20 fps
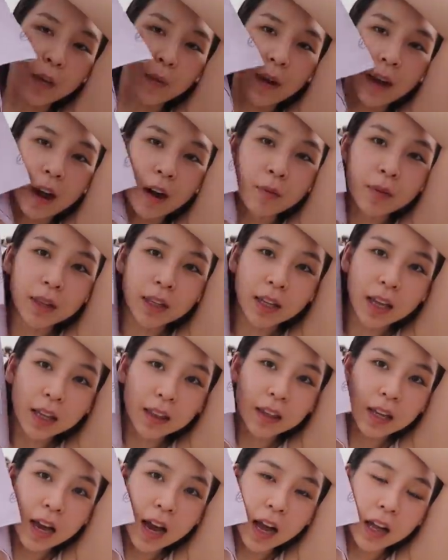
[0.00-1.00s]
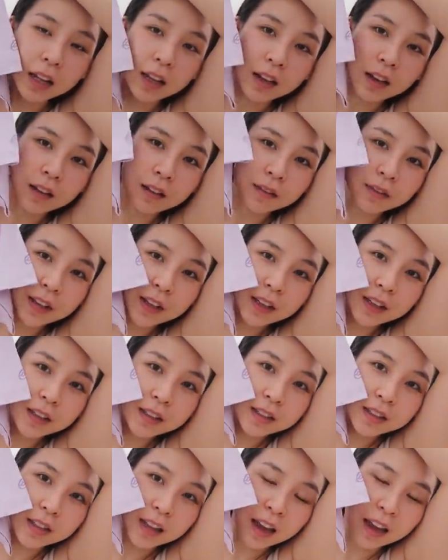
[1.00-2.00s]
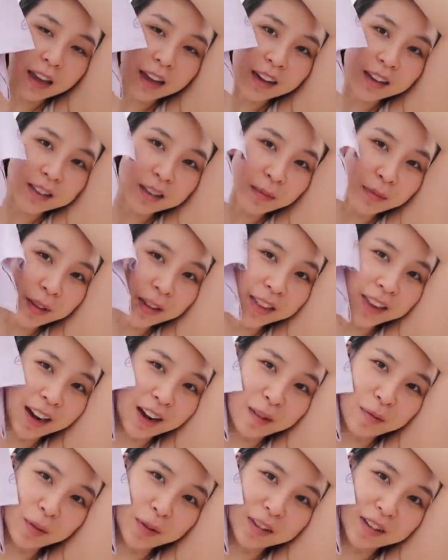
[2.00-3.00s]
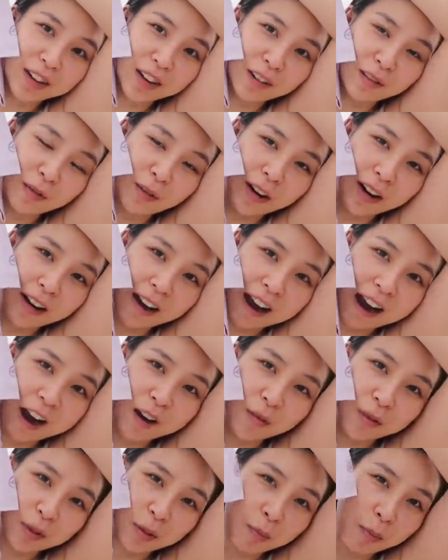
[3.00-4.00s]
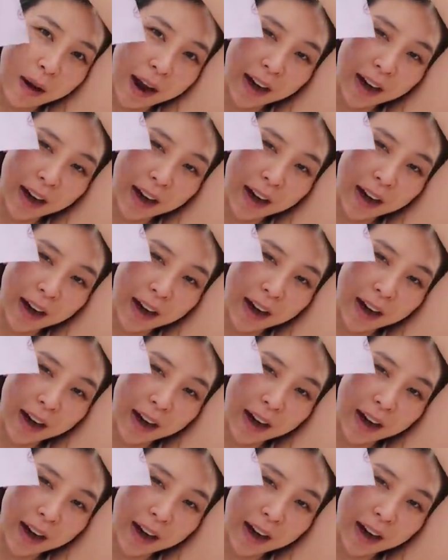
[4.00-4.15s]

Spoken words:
Anyway, I really like the color of this, and it's something that I would, you know, wear out with